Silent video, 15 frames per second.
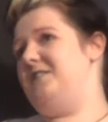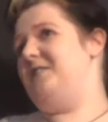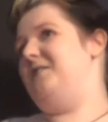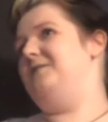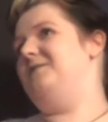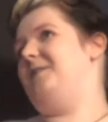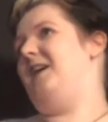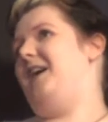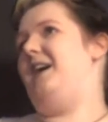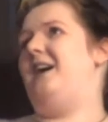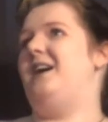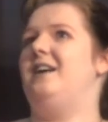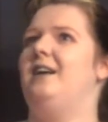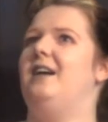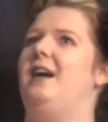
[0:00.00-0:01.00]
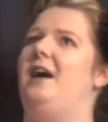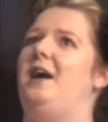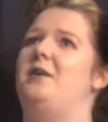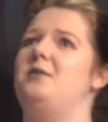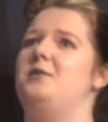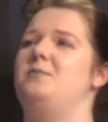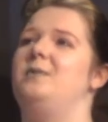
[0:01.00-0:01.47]
know how
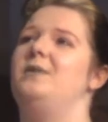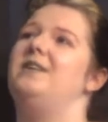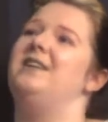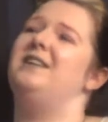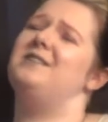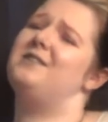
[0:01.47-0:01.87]
to put it,